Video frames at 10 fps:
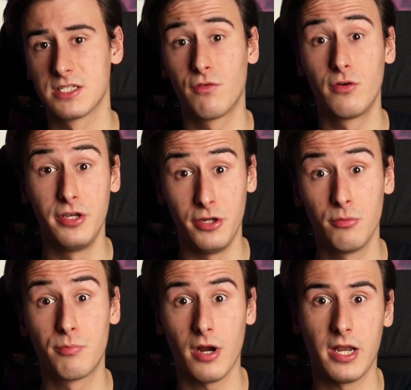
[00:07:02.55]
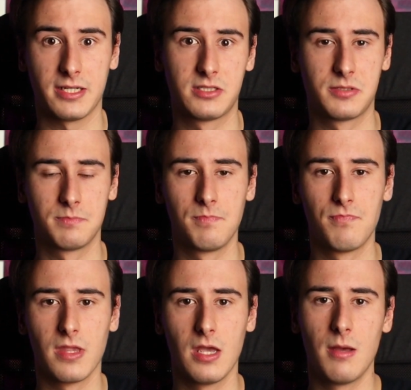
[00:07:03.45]
for new products.
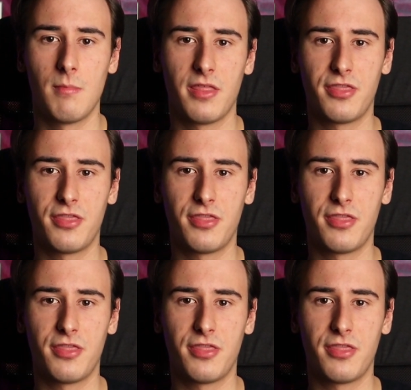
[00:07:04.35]
My